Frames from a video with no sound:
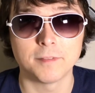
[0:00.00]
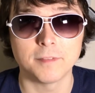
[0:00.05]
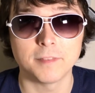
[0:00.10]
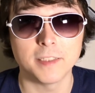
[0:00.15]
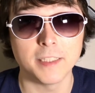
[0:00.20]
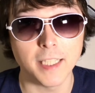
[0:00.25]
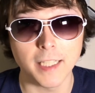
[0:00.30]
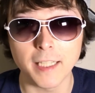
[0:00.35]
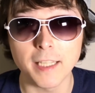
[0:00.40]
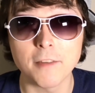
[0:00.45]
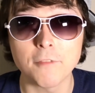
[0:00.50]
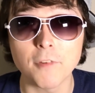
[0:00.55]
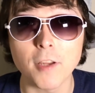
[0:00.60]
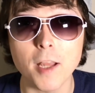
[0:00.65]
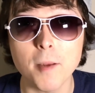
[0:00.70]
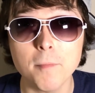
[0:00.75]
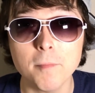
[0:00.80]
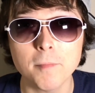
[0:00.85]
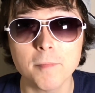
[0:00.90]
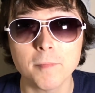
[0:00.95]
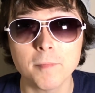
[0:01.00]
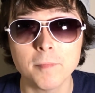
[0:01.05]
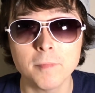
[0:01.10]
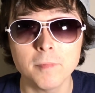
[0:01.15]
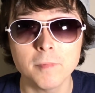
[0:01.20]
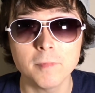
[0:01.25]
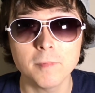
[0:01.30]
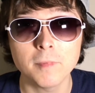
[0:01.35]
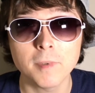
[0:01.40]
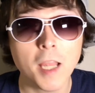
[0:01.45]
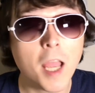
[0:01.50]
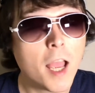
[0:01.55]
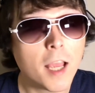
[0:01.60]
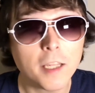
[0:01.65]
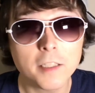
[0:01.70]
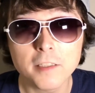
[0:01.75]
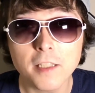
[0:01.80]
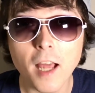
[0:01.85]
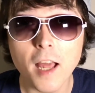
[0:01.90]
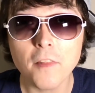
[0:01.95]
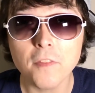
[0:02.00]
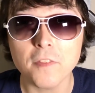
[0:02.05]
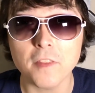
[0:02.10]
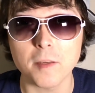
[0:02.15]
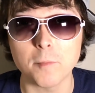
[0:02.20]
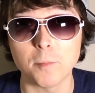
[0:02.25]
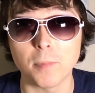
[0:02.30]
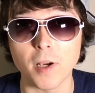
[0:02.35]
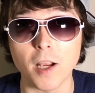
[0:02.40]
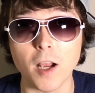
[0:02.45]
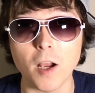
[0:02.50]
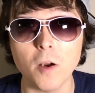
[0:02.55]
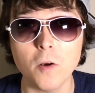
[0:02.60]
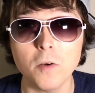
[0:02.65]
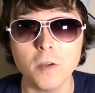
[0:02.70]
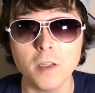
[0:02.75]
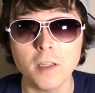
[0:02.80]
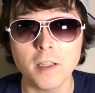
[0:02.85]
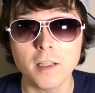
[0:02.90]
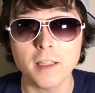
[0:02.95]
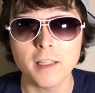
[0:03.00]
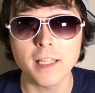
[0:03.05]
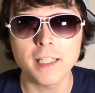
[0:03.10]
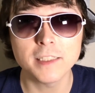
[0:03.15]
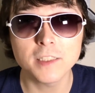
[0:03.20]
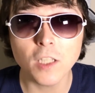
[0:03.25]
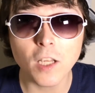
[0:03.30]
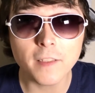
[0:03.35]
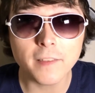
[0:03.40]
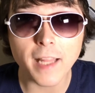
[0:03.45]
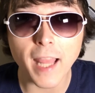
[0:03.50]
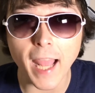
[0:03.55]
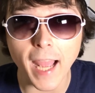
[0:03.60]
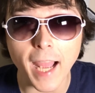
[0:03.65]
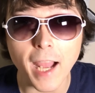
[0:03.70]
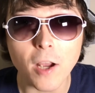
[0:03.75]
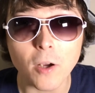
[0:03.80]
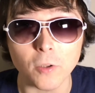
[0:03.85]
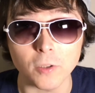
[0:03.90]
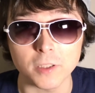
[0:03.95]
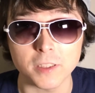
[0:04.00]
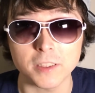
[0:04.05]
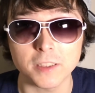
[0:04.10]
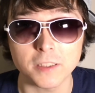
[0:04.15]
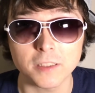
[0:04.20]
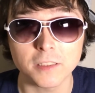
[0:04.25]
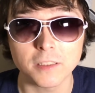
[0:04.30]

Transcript: You give up? Nothing, bro. It's on the house.